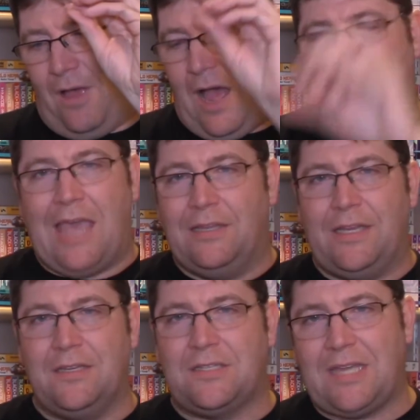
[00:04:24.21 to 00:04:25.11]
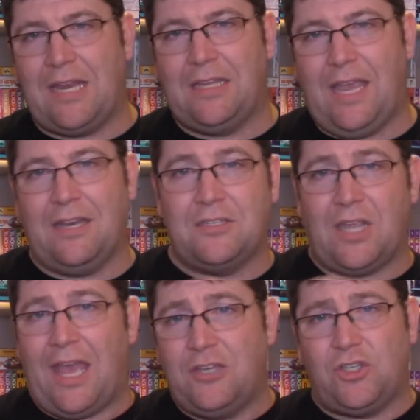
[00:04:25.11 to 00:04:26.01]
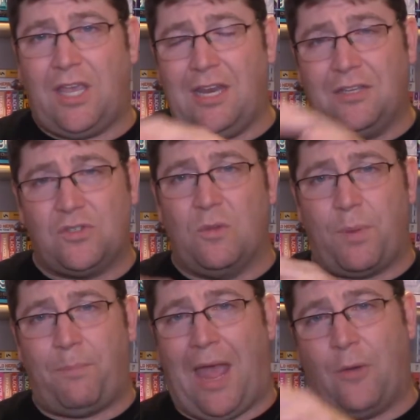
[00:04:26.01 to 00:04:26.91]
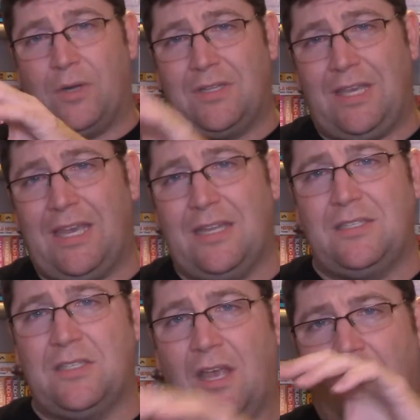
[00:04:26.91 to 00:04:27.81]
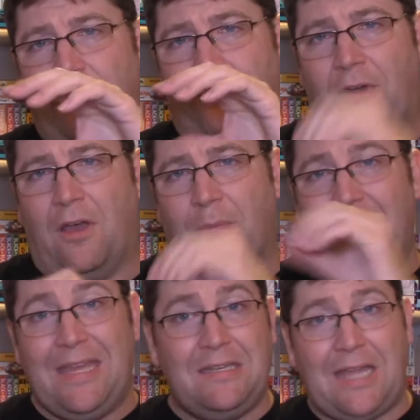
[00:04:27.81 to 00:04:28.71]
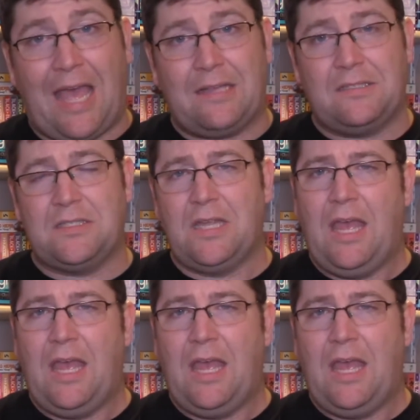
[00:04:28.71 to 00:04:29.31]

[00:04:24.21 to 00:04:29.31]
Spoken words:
island dedicated to educating superpowered kids from Index.